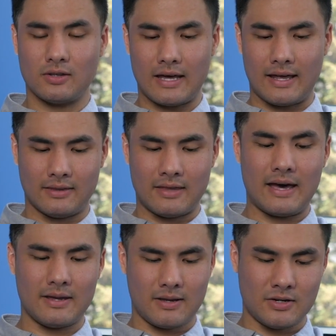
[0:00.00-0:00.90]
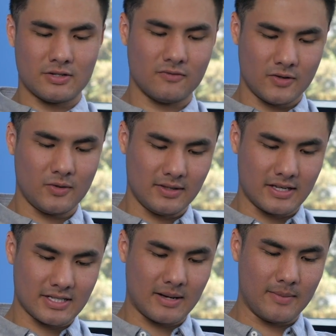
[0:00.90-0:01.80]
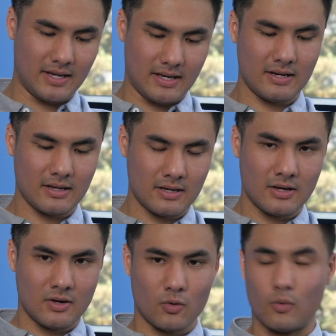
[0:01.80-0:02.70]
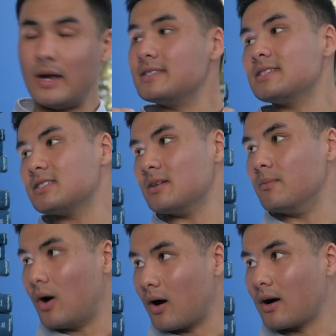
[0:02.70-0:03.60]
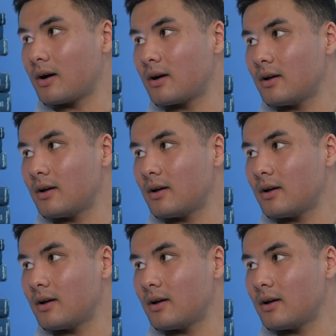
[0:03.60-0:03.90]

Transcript: that that interviewee that's coming in raises the bar.